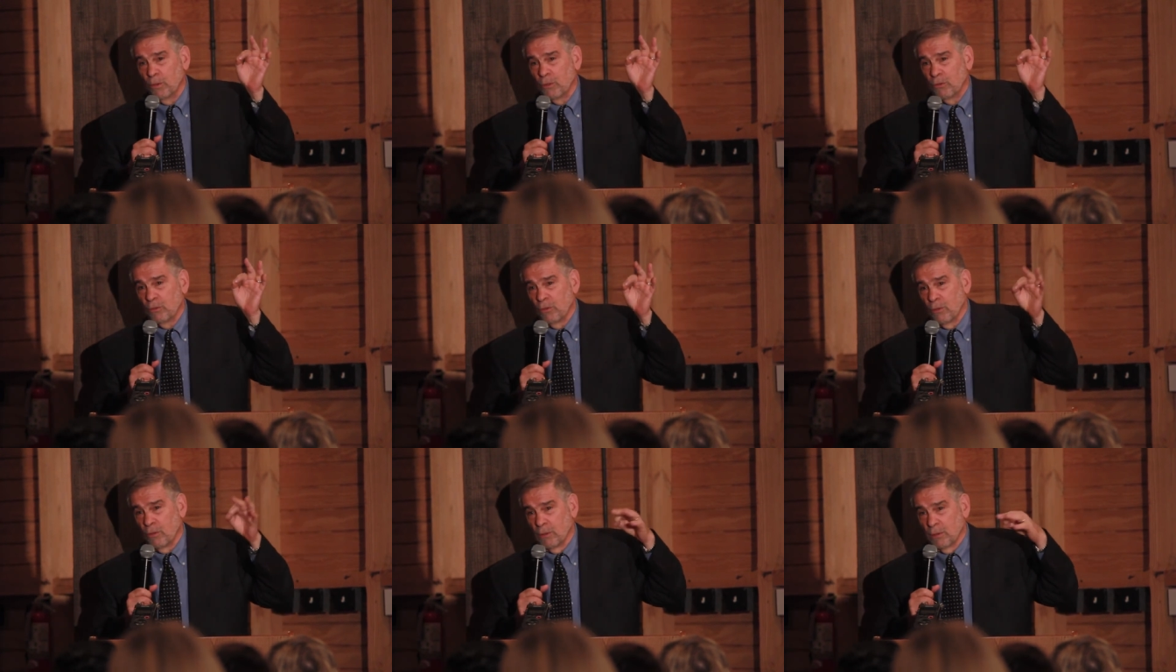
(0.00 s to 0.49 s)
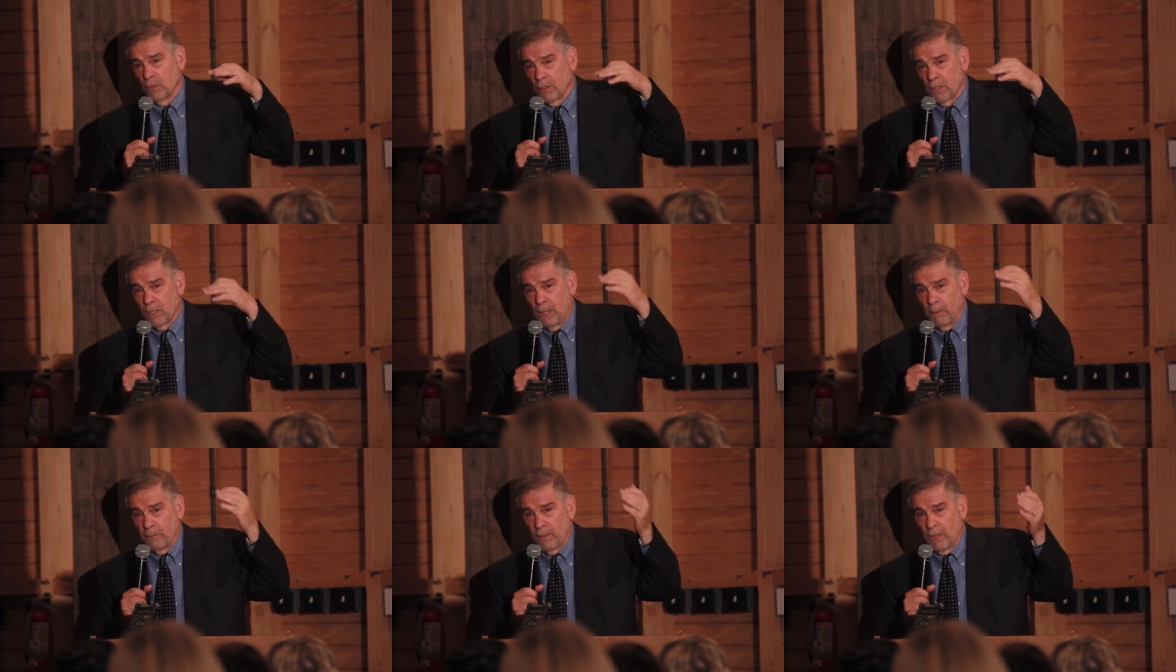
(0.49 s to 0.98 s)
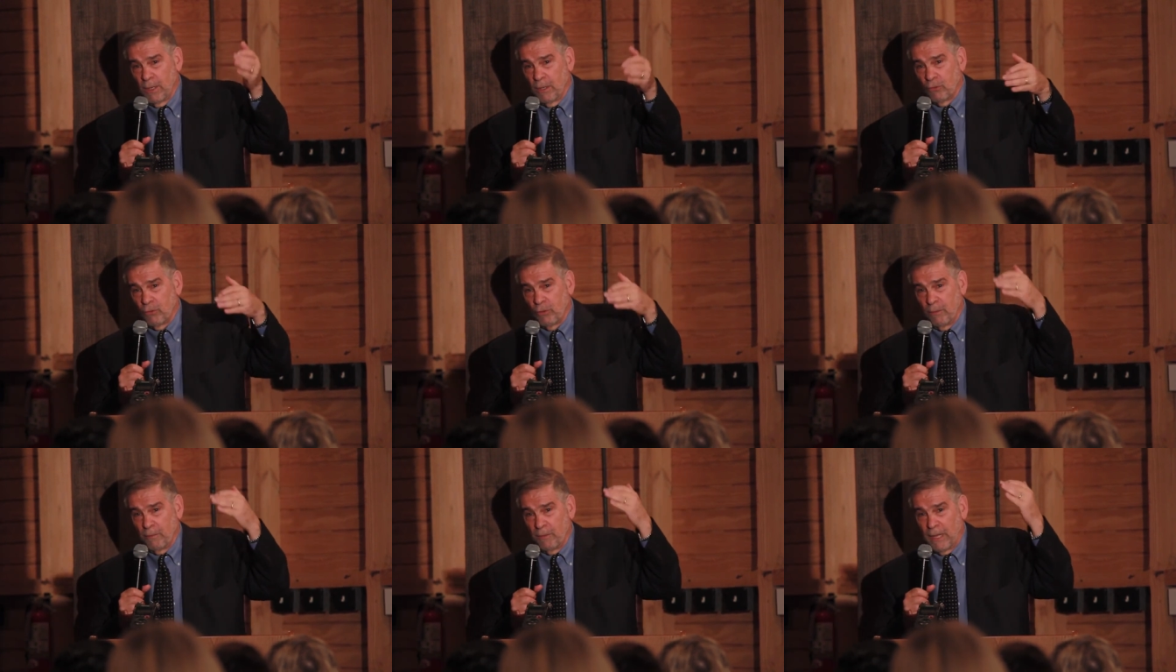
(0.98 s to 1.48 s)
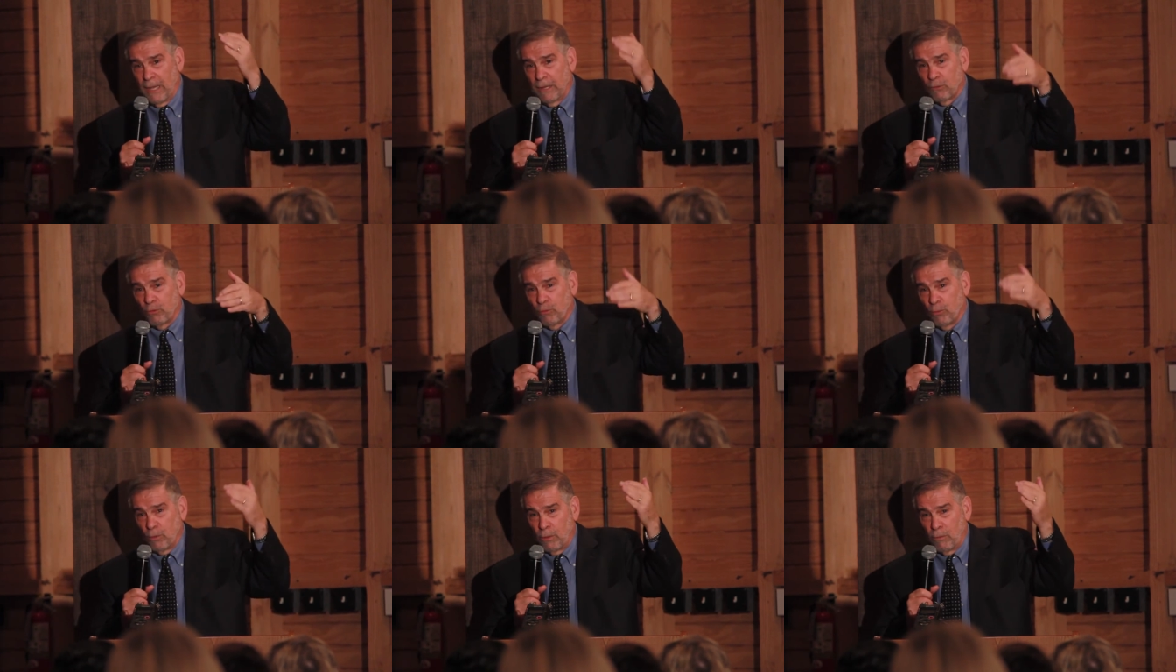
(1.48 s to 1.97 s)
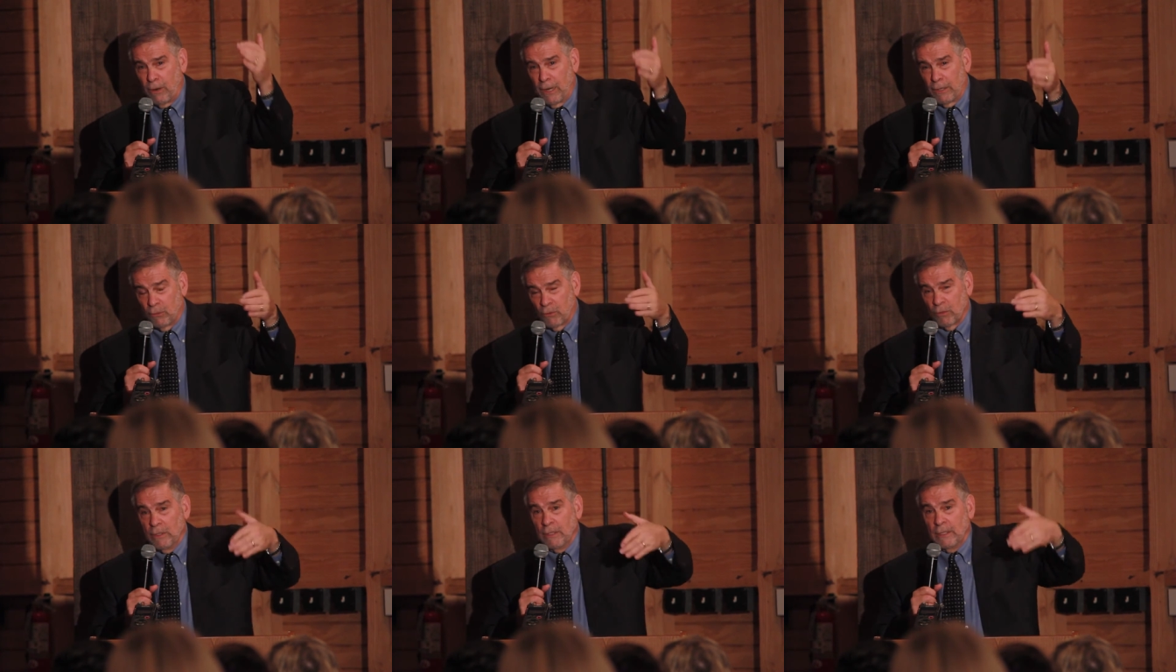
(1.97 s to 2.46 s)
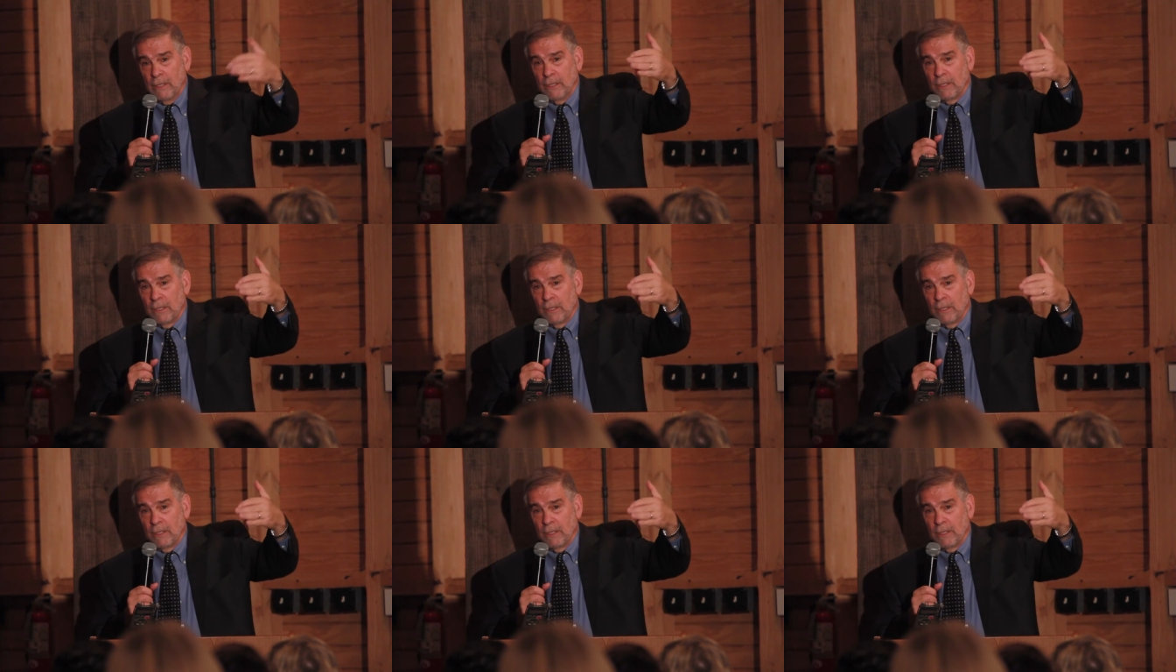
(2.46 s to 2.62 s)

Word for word: which are a combination of natural rights